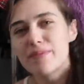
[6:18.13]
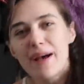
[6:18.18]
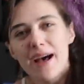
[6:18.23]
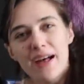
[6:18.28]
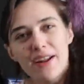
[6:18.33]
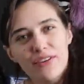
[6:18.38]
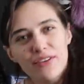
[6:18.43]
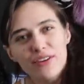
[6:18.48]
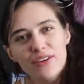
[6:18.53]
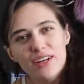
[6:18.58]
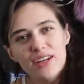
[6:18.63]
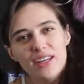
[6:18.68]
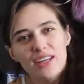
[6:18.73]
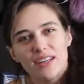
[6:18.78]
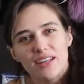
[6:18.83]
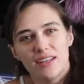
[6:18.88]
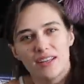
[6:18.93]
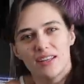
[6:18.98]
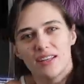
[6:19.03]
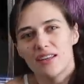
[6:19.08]

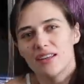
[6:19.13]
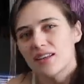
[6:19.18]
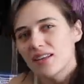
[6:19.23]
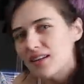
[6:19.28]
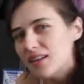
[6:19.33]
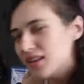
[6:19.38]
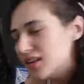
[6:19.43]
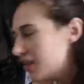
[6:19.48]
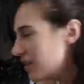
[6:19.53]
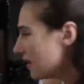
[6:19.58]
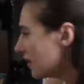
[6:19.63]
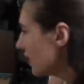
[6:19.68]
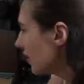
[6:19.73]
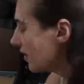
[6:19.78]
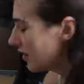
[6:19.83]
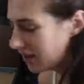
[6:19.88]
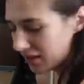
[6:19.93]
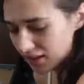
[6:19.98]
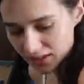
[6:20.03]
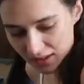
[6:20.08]
battery,
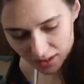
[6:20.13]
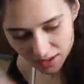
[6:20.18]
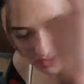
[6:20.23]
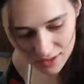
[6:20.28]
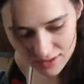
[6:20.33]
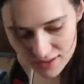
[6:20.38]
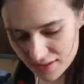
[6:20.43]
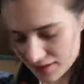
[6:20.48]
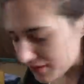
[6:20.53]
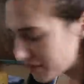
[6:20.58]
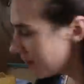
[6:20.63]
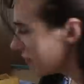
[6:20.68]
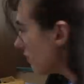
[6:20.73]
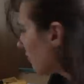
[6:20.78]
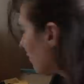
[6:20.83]
lots of